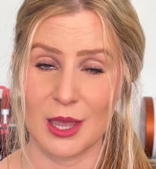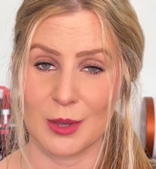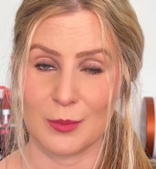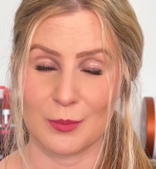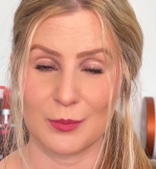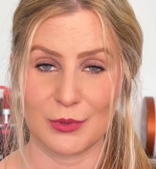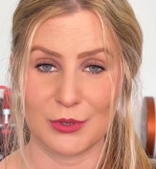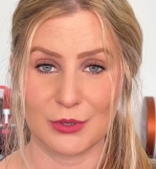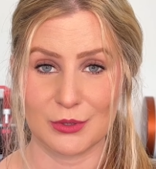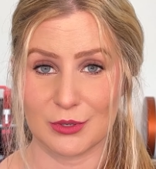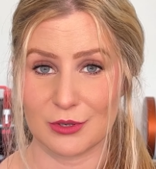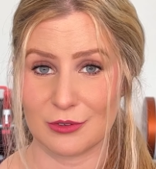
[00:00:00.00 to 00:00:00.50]

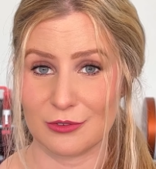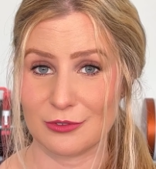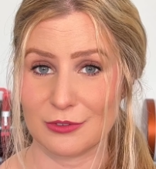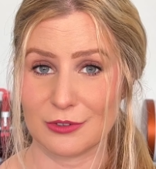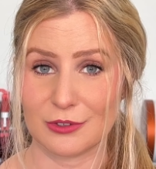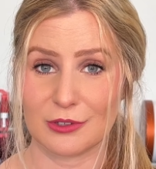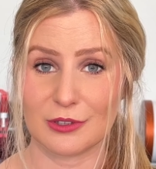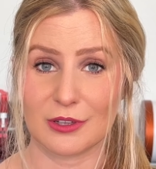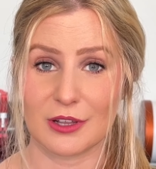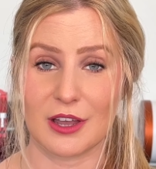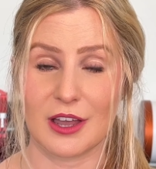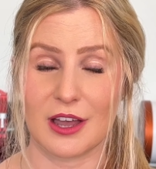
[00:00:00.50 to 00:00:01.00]

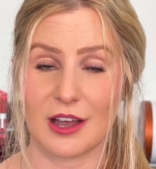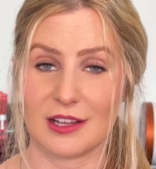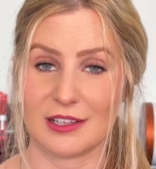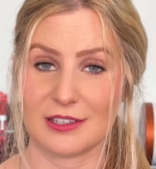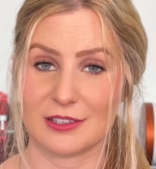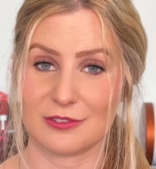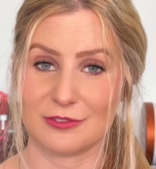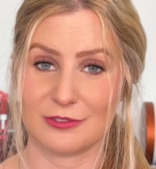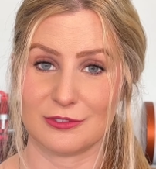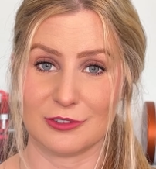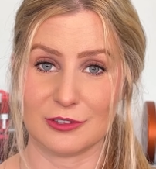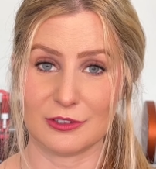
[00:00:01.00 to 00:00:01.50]
beautiful,
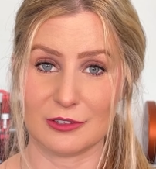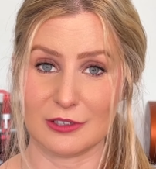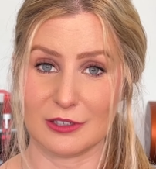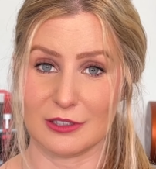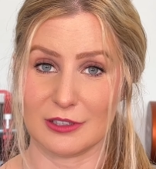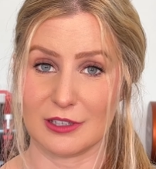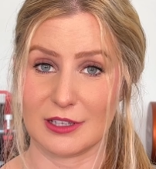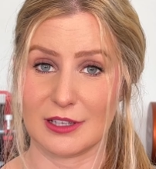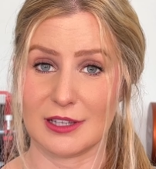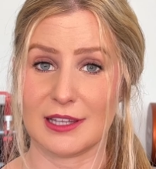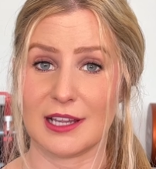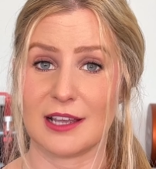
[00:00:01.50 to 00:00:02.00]

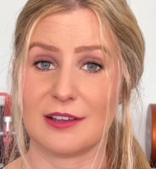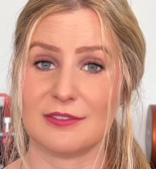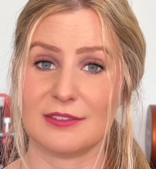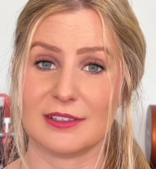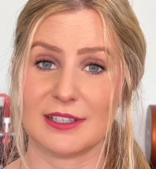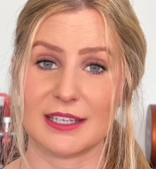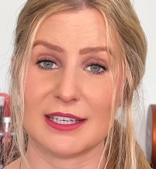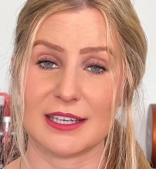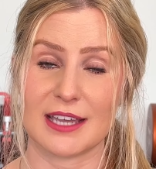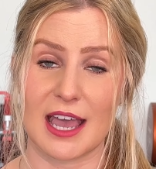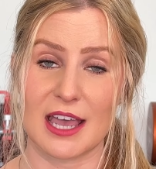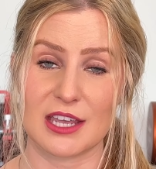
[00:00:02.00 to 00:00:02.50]
colorful,
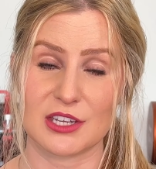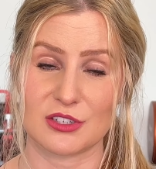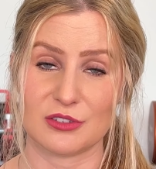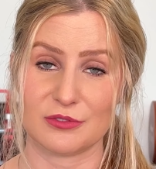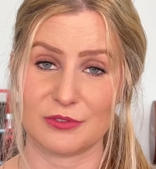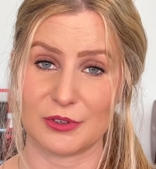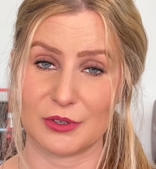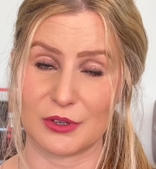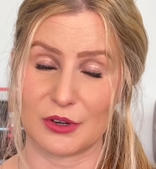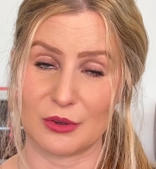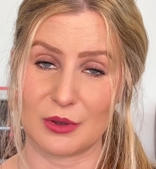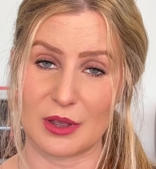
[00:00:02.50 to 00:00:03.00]
lovely
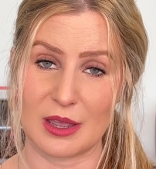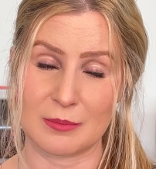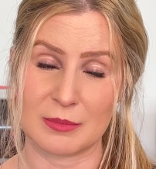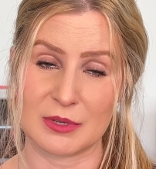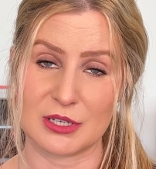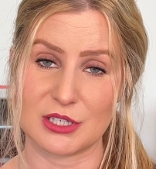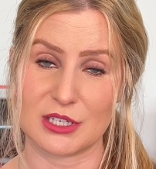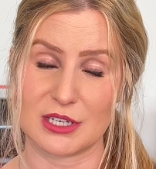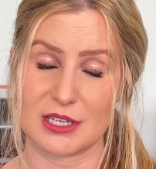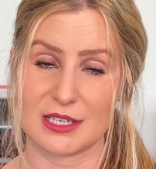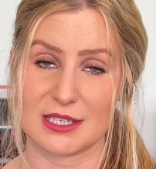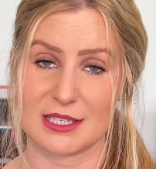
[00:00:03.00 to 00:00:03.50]
astrophoto
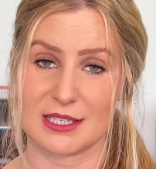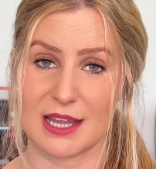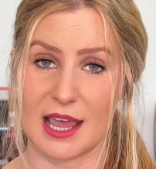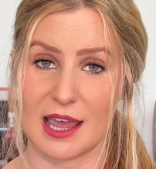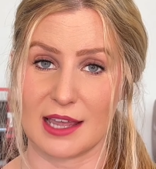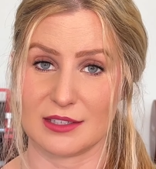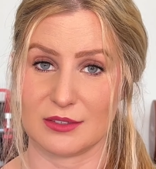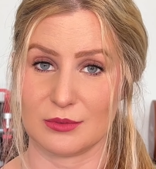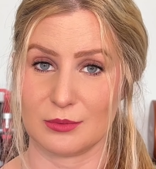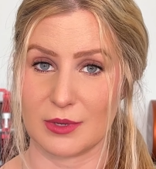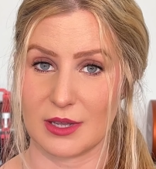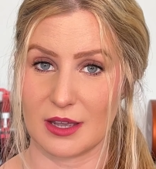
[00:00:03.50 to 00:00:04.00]
images
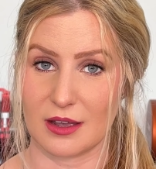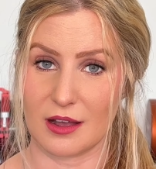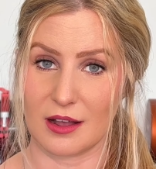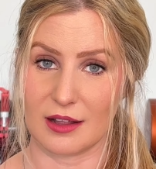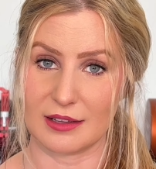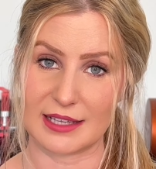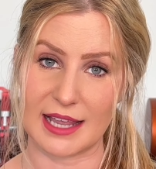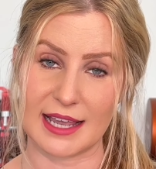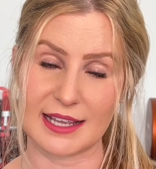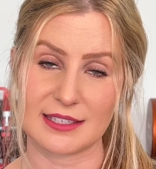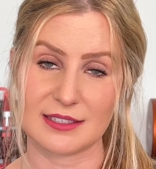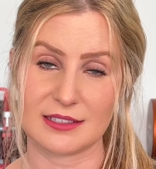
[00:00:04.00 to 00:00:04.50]
that we
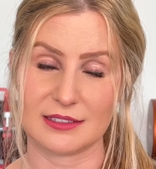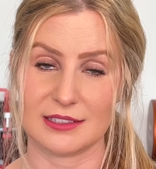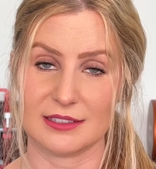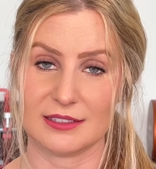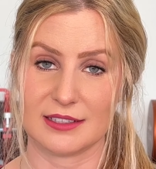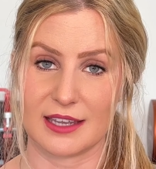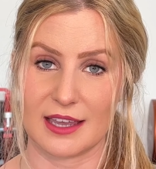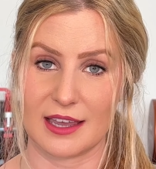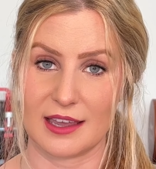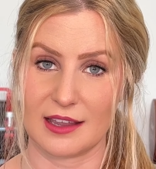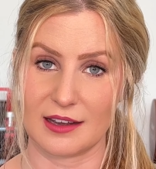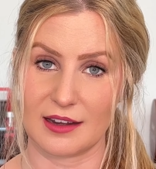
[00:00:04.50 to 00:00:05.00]
all like to
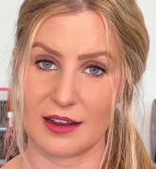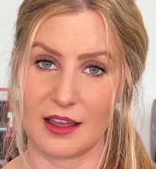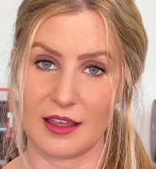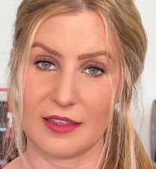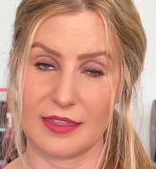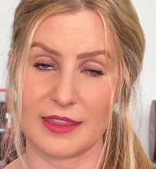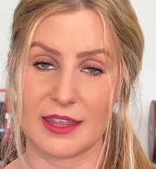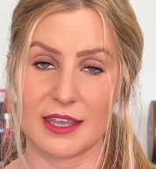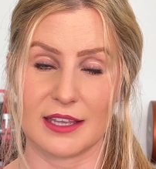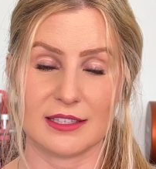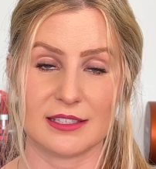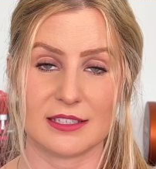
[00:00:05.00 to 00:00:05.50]
look at
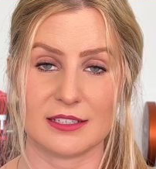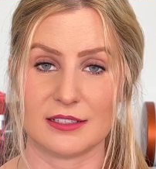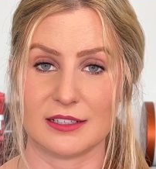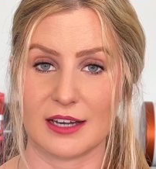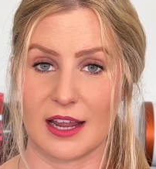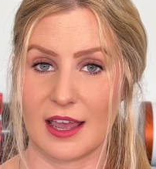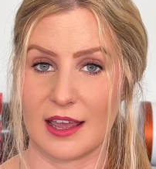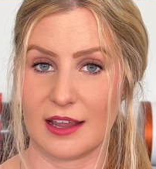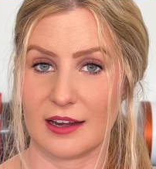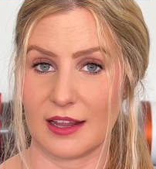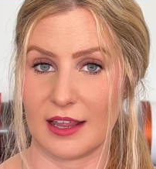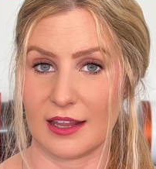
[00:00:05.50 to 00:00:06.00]
on the
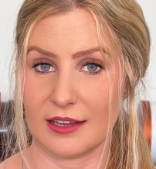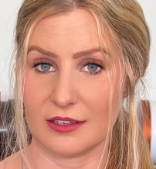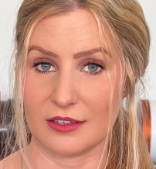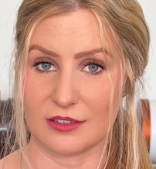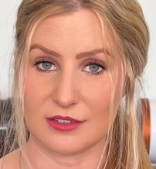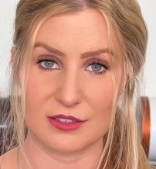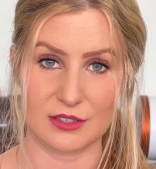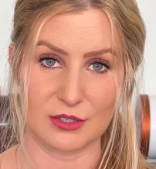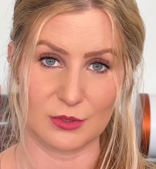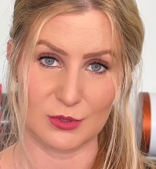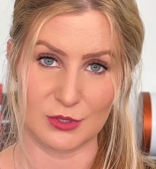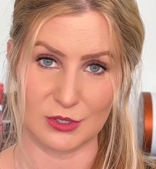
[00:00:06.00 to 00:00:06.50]
internet and
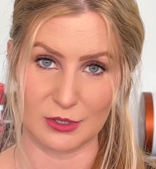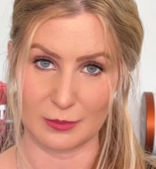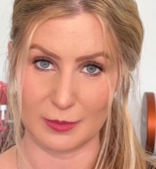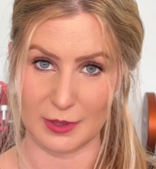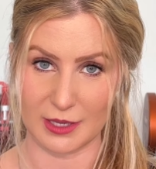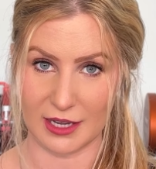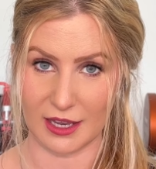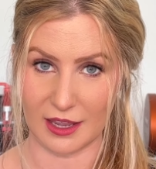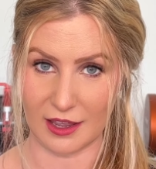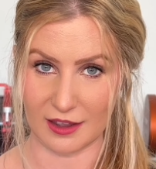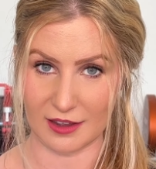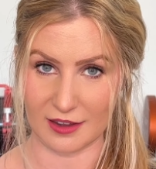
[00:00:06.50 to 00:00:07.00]
on social
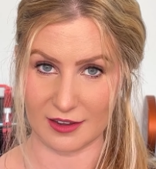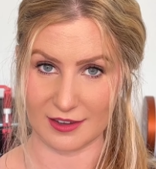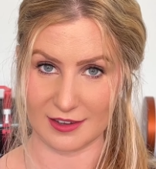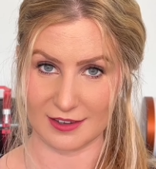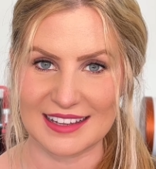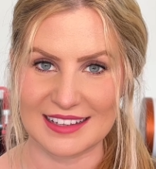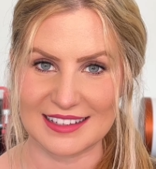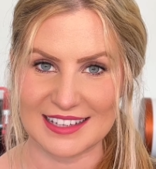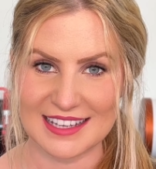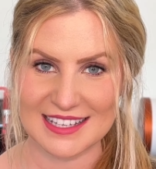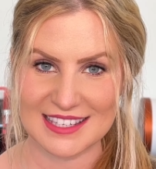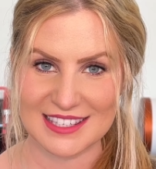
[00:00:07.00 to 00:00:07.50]
media.
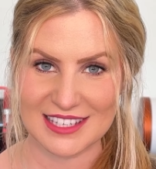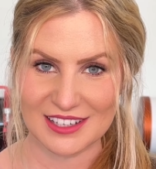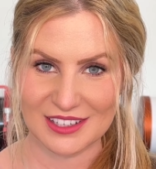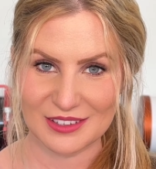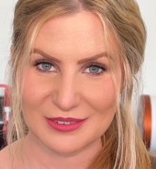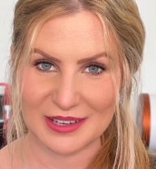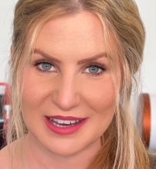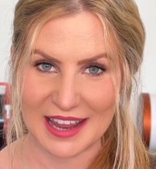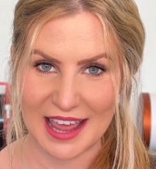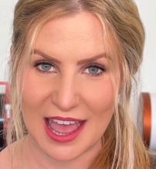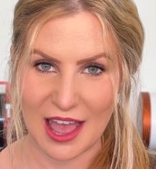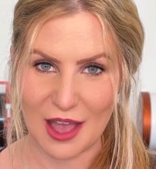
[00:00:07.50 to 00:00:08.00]
Let's start
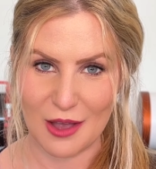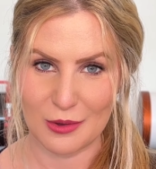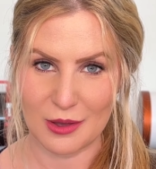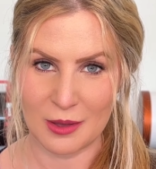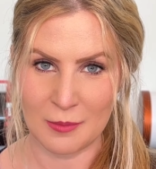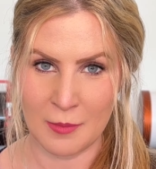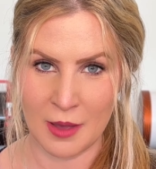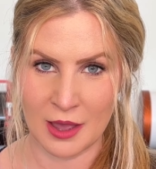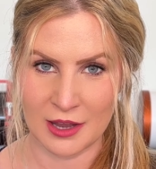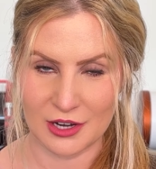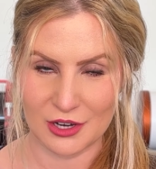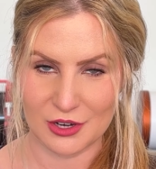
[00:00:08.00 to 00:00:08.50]
with how a
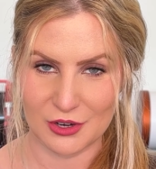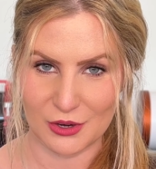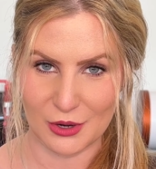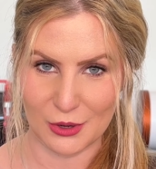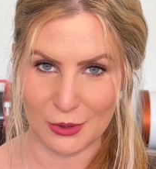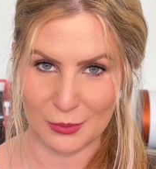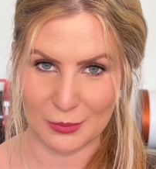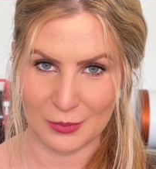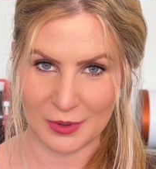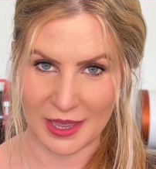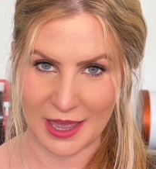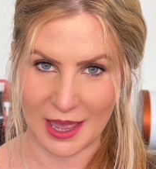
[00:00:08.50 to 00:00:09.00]

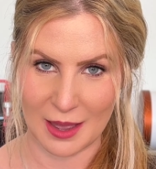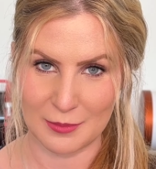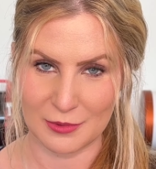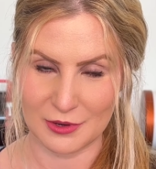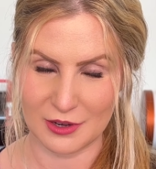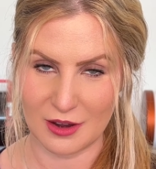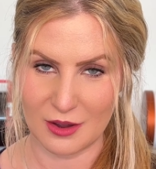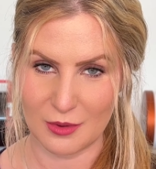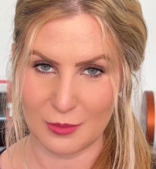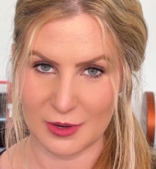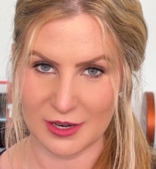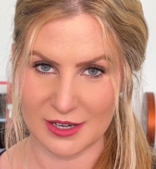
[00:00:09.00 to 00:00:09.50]
monochrome
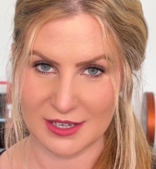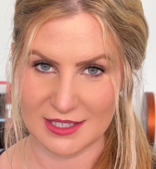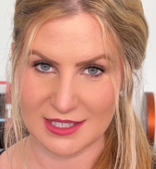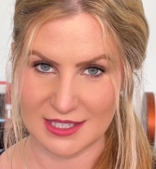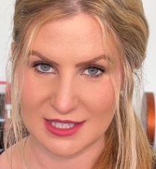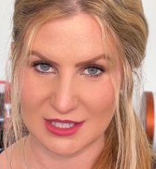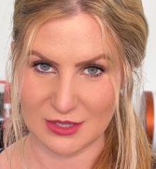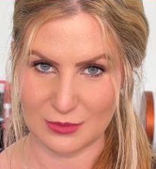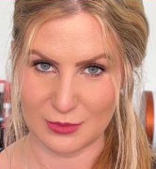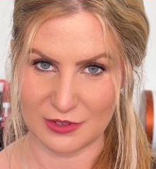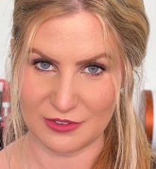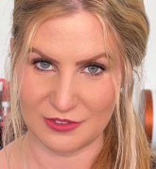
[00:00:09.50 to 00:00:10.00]
camera works with